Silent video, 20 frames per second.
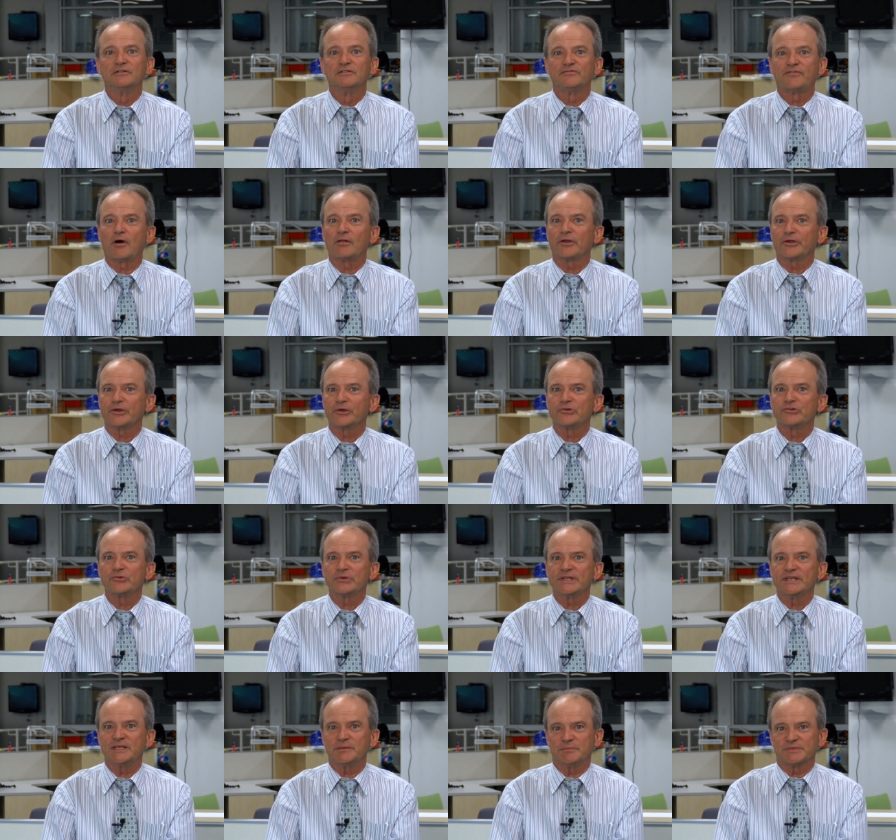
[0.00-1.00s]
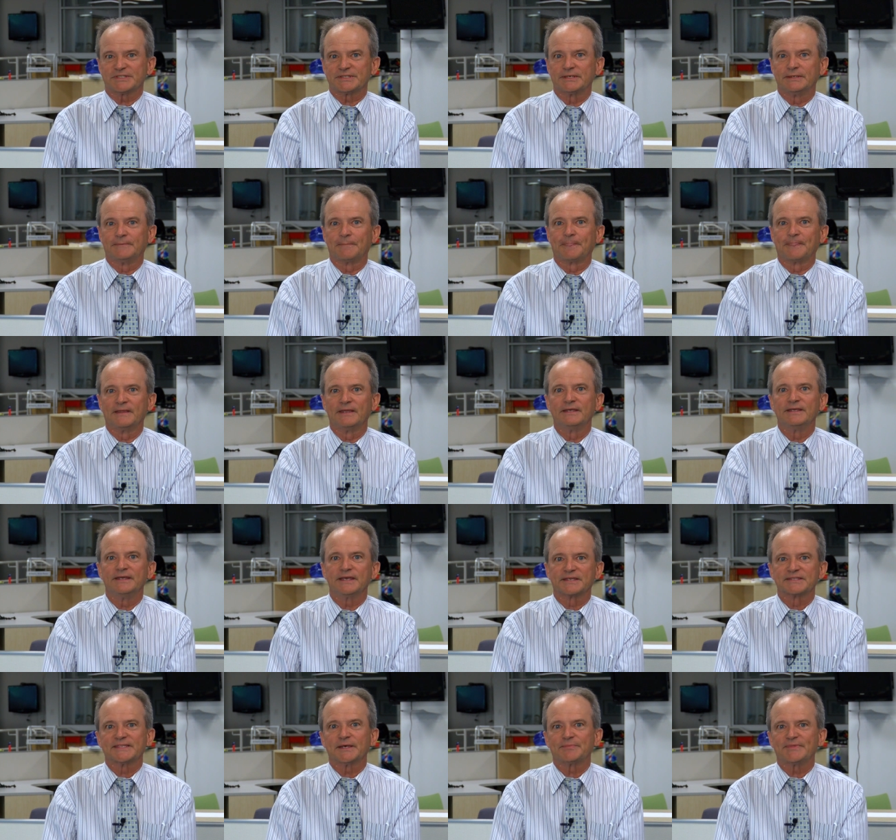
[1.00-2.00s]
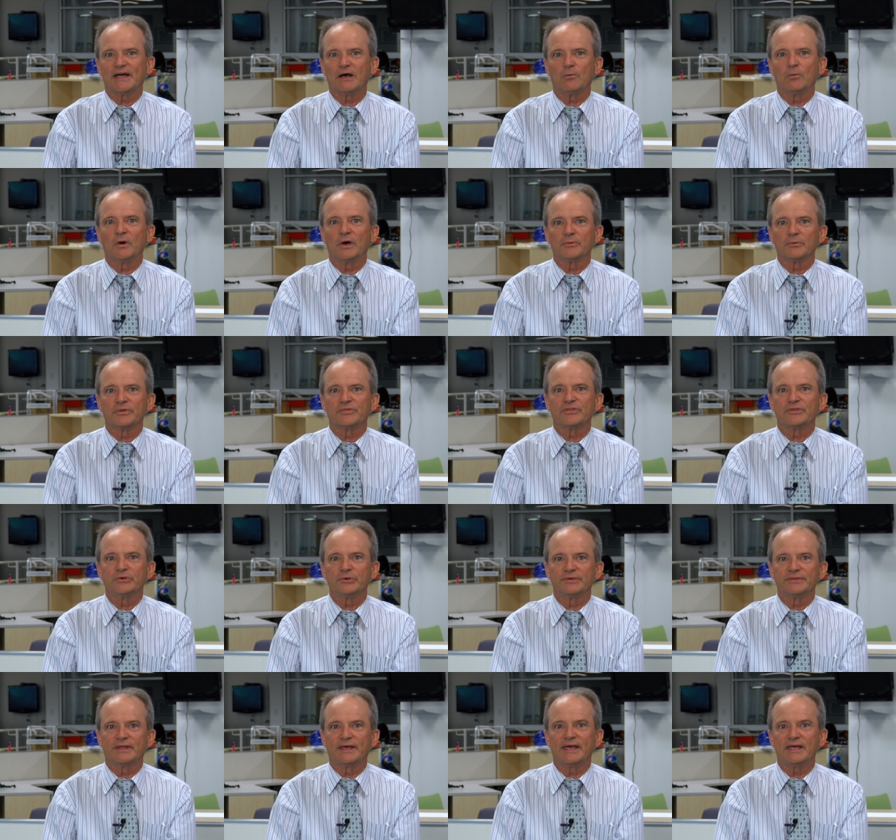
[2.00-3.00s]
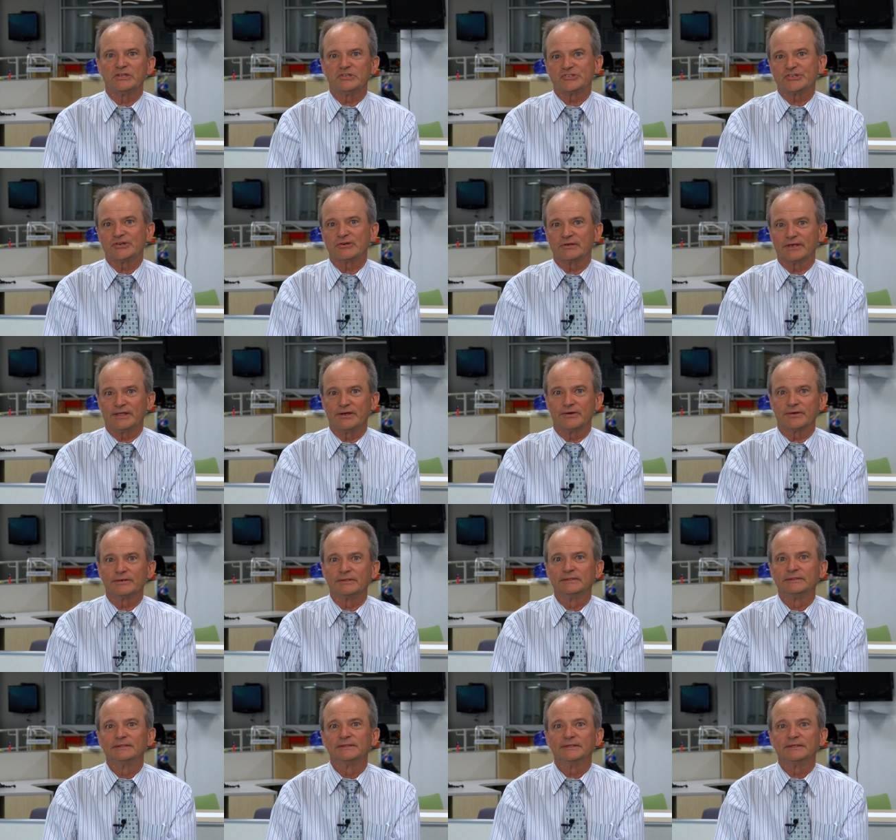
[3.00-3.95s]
Follow your dreams, except that one with you and the head cheerleader.